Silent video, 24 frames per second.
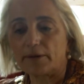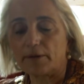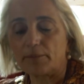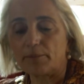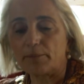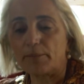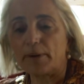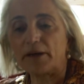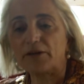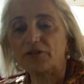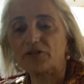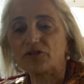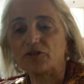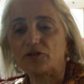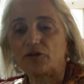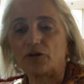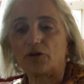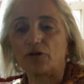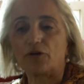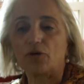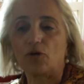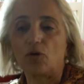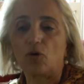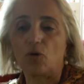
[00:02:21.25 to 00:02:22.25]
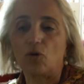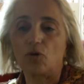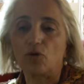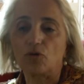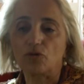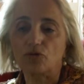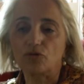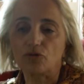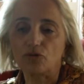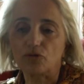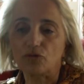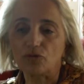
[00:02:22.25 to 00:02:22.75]
master
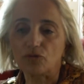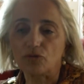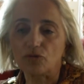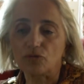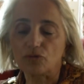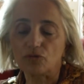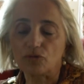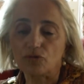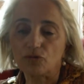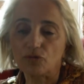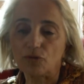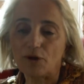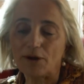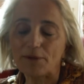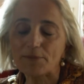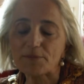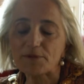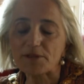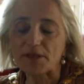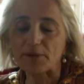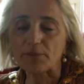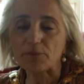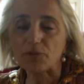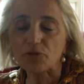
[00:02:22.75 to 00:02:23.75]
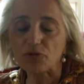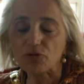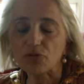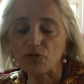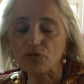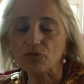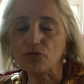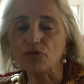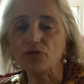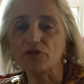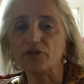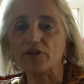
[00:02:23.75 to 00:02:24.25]
or to, to help them
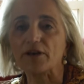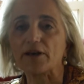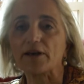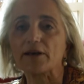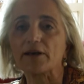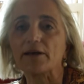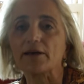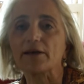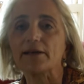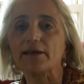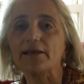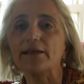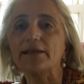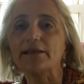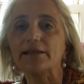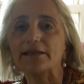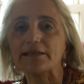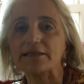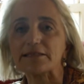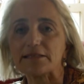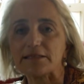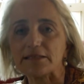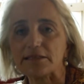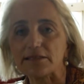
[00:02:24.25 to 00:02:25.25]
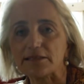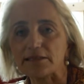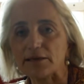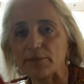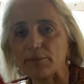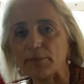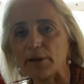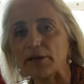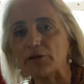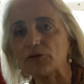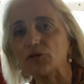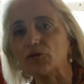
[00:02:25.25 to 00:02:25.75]
through their illnesses, their
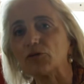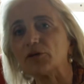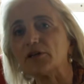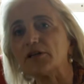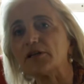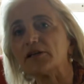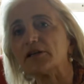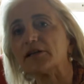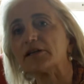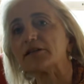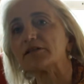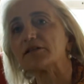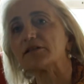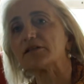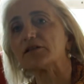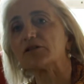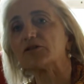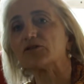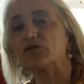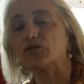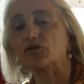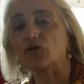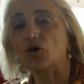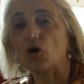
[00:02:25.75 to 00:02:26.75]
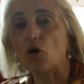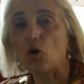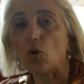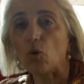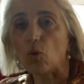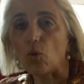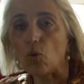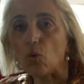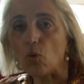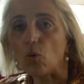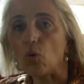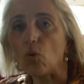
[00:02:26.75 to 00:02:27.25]
mental illnesses,
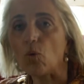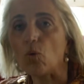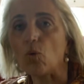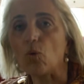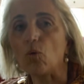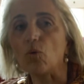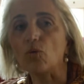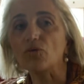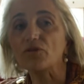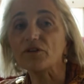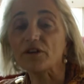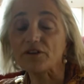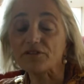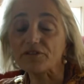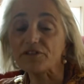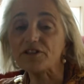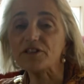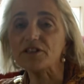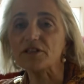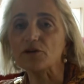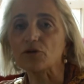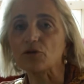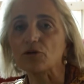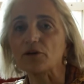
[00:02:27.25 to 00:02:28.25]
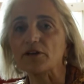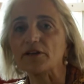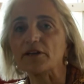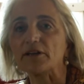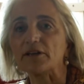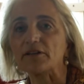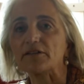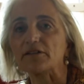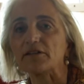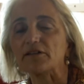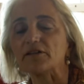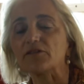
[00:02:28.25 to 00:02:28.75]
or, or their physical
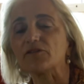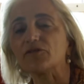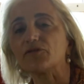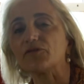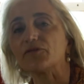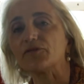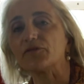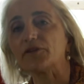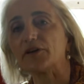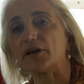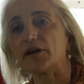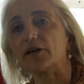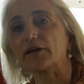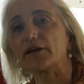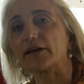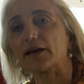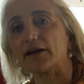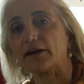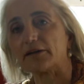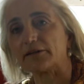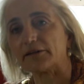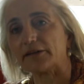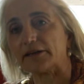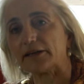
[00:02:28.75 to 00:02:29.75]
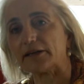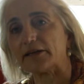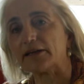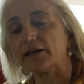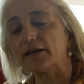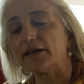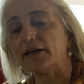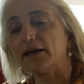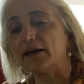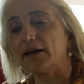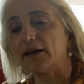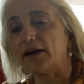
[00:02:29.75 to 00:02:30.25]
illnesses via gardening.
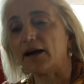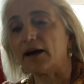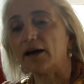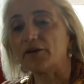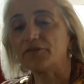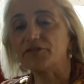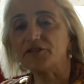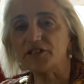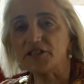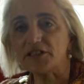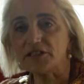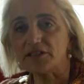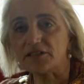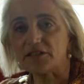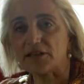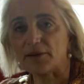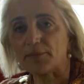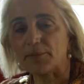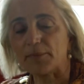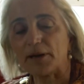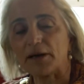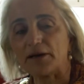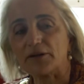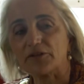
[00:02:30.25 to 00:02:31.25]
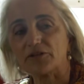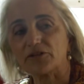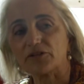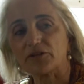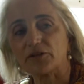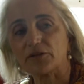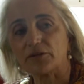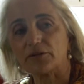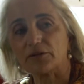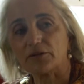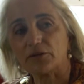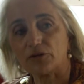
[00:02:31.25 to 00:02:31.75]
I visited them last
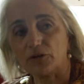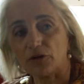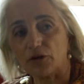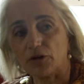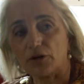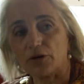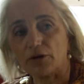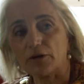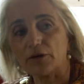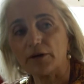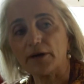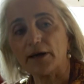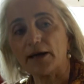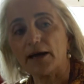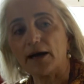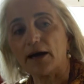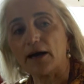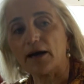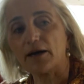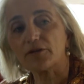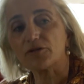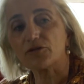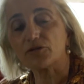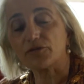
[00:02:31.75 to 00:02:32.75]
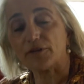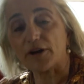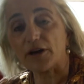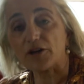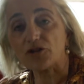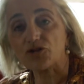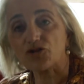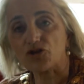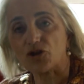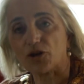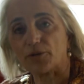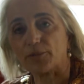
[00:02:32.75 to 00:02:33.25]
year as a
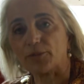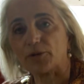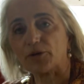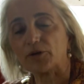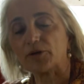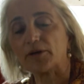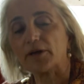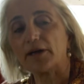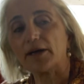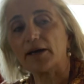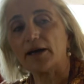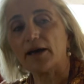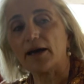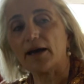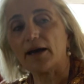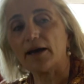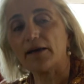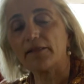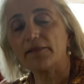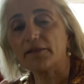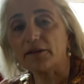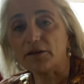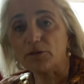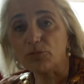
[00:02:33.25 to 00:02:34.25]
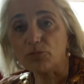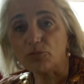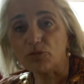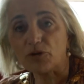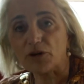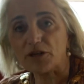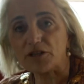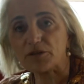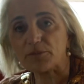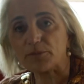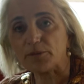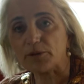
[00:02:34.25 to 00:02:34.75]
vice chairman, and they
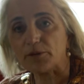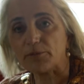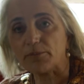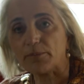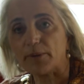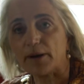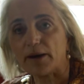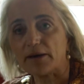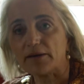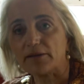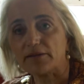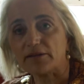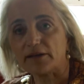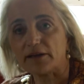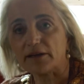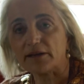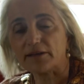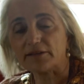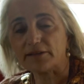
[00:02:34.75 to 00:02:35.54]
impressed me by their